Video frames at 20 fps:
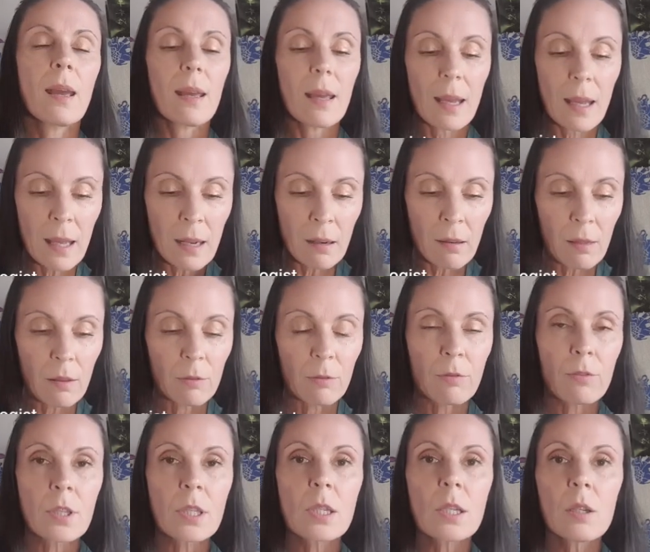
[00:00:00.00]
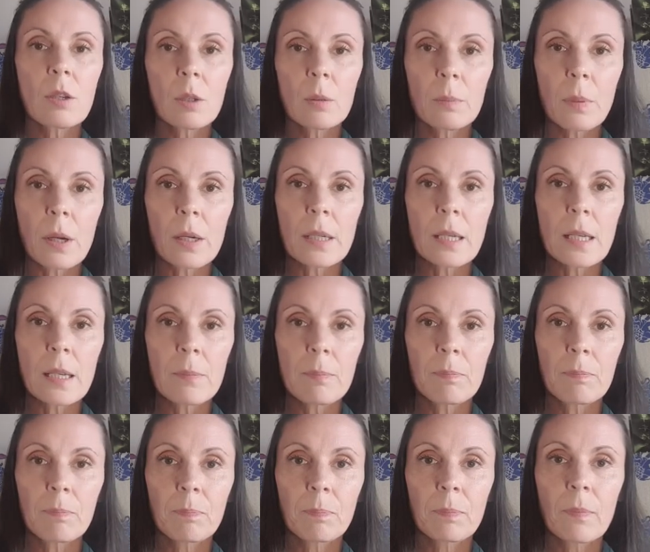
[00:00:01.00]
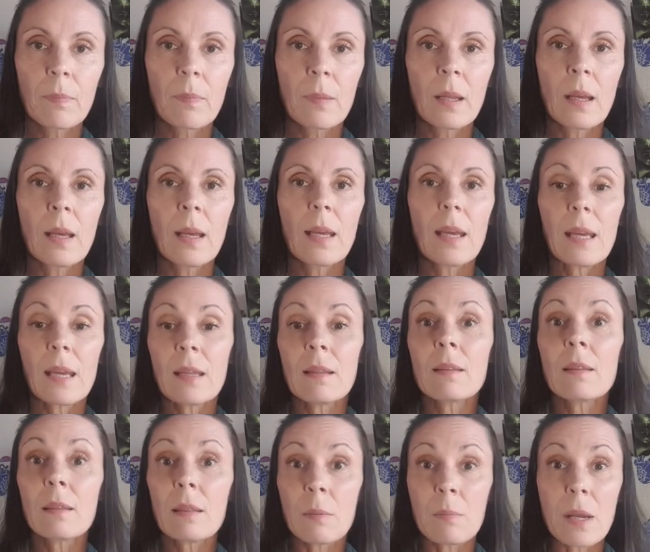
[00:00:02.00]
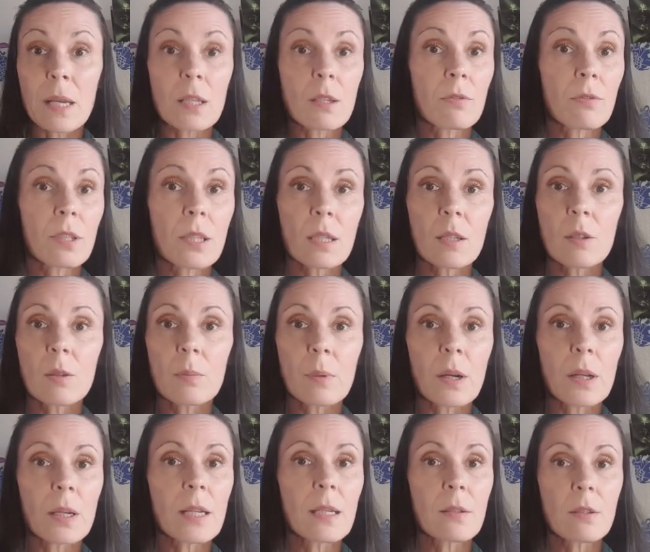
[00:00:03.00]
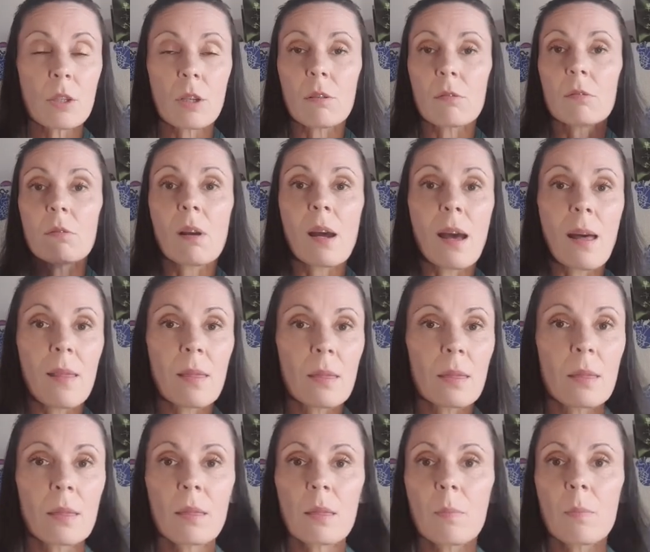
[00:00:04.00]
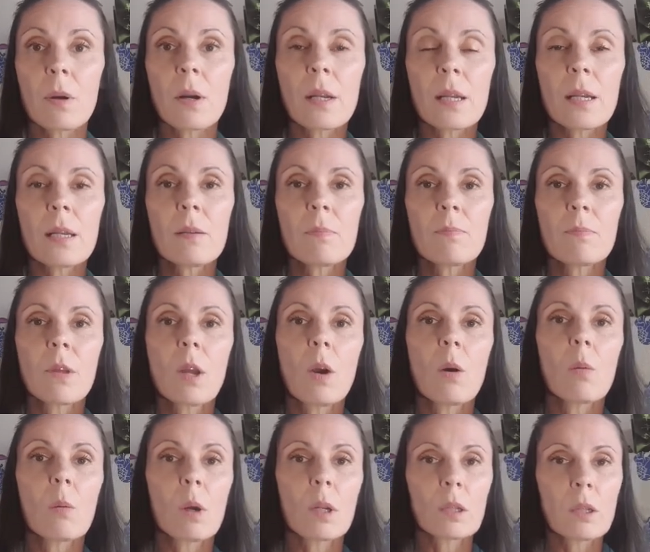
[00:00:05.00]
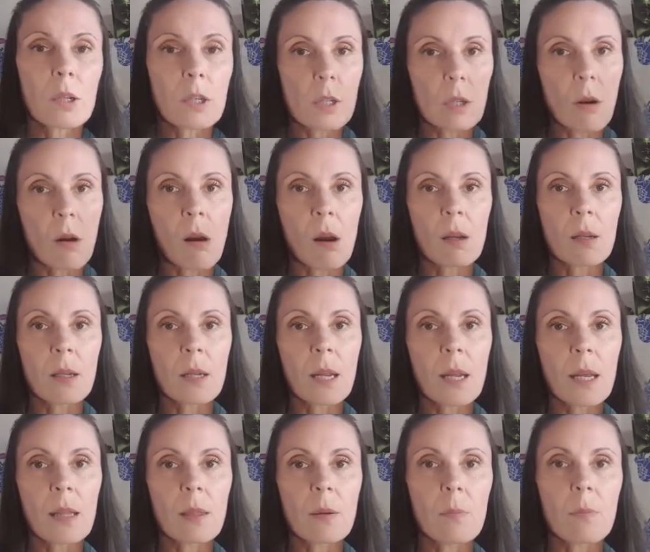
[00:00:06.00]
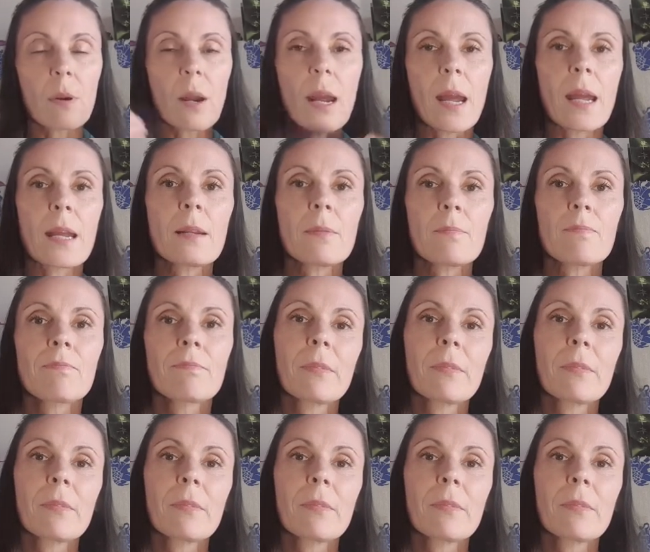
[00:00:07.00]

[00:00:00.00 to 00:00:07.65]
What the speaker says: in the physical body, in the metaphysical body, so around the body, what goes on in the brain,